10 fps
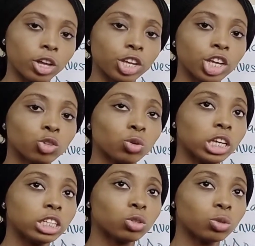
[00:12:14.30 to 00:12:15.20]

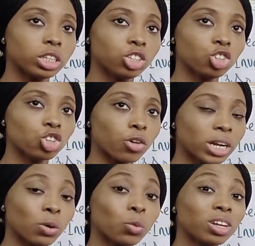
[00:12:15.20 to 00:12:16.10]
Your
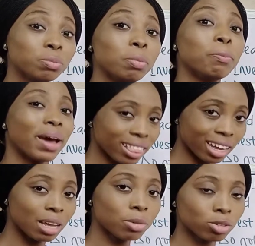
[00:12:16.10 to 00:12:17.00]
reading wouldn't better.
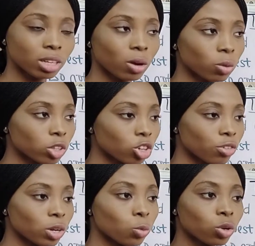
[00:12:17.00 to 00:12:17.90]
Let me use that word. Your
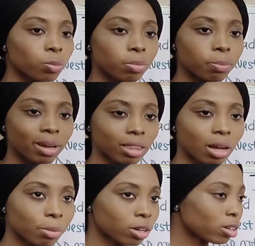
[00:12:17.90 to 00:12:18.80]
reading wouldn't be better,
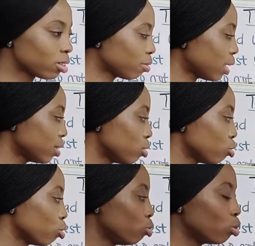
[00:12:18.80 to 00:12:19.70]
because the fact is you
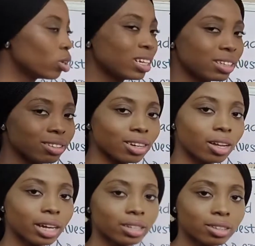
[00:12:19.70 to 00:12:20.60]
don't know the sound
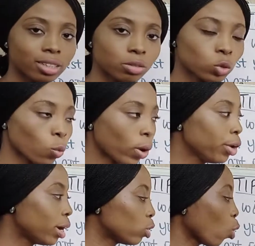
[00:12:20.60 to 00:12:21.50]
that it gives. So when you
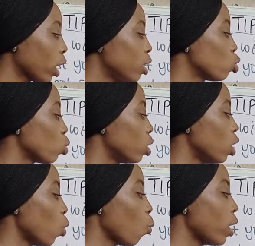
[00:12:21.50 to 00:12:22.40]
know that, okay, this one,
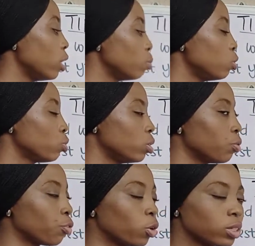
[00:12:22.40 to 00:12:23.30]
when it moves to the
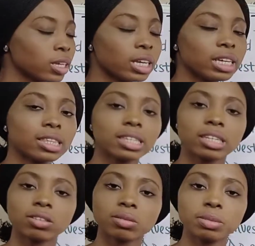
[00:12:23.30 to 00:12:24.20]
front, it
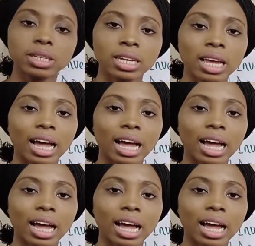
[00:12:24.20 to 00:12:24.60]
gives me